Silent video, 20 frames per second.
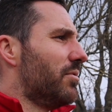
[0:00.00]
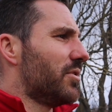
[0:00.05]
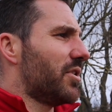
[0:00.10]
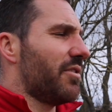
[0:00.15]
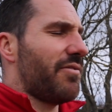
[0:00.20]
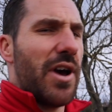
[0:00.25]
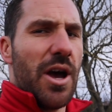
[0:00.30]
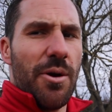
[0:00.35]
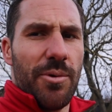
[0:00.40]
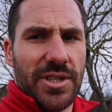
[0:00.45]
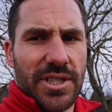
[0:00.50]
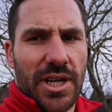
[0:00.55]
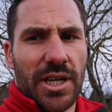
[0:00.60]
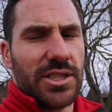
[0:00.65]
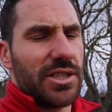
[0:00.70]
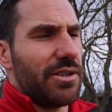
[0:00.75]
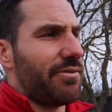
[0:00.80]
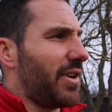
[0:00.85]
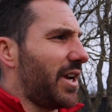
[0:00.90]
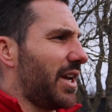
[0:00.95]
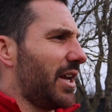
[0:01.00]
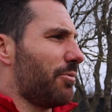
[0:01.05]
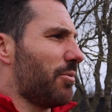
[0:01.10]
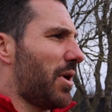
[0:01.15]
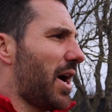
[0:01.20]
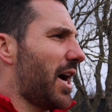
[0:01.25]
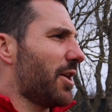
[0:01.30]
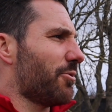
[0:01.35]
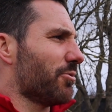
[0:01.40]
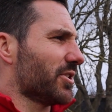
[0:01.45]
The fairway's actually really
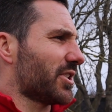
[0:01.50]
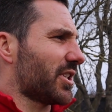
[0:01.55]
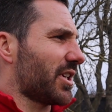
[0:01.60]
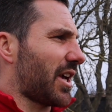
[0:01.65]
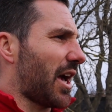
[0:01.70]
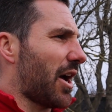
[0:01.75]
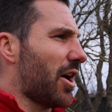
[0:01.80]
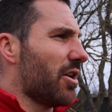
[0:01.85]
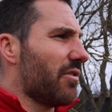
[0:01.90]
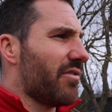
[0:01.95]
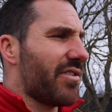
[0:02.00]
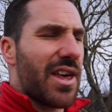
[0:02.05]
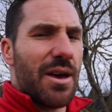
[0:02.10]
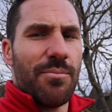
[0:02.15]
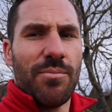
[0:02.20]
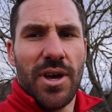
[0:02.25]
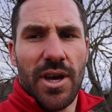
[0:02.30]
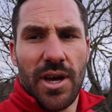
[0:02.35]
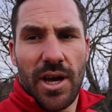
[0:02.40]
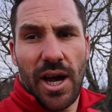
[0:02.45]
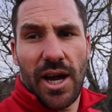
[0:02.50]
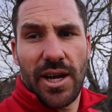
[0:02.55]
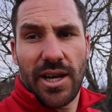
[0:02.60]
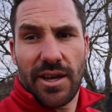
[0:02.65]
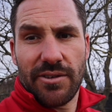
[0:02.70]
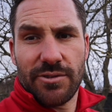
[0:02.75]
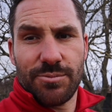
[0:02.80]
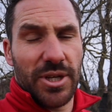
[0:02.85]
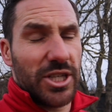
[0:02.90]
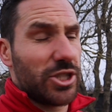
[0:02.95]
wide once I can get over them, and it
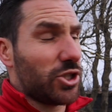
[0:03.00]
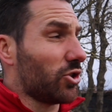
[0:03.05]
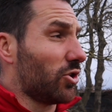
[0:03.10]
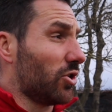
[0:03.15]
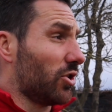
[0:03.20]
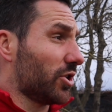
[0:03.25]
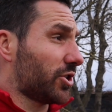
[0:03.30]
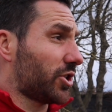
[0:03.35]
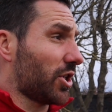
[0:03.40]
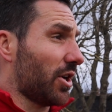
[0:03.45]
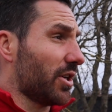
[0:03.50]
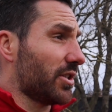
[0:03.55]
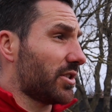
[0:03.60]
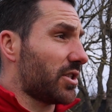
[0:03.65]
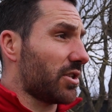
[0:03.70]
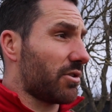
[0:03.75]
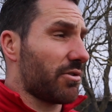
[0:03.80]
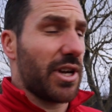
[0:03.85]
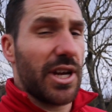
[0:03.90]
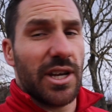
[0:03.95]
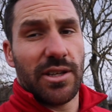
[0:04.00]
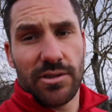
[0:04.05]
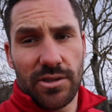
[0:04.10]
gives me a shorter shot into the green.